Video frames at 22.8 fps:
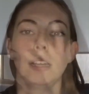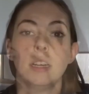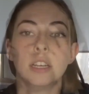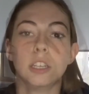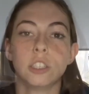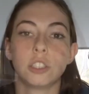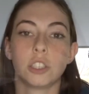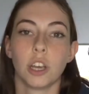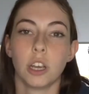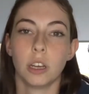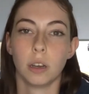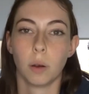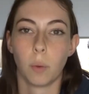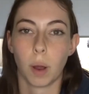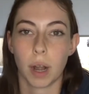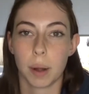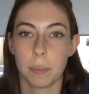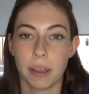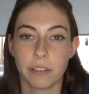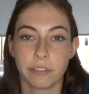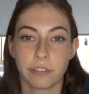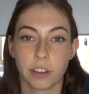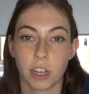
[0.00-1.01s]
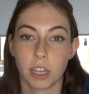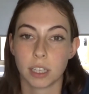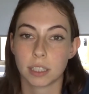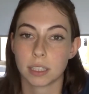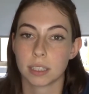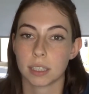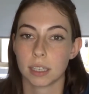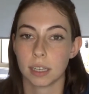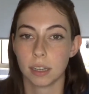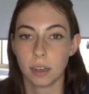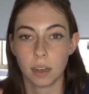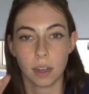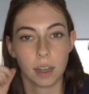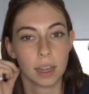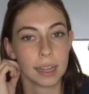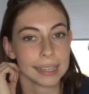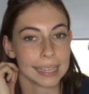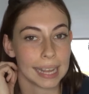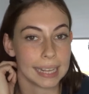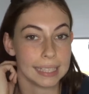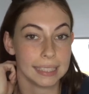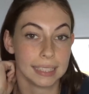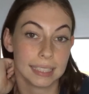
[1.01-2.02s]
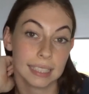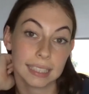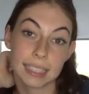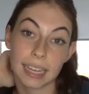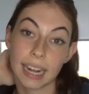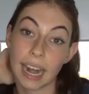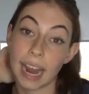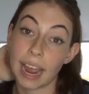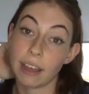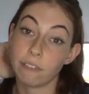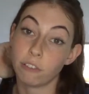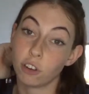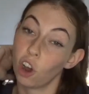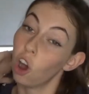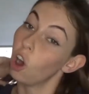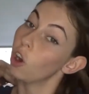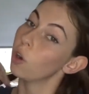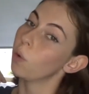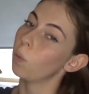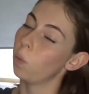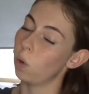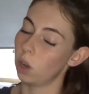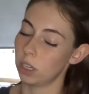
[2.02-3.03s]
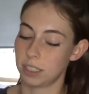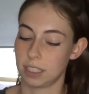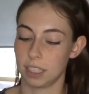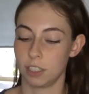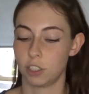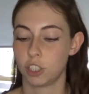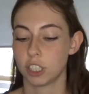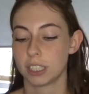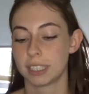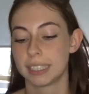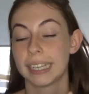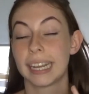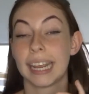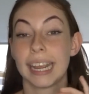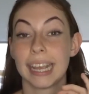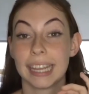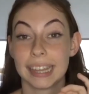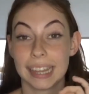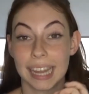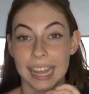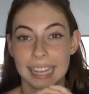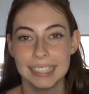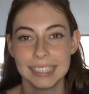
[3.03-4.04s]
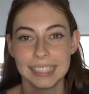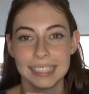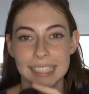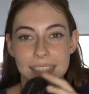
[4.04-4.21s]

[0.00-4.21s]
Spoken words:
So one of my first lenses that I ever got was just a kit lens.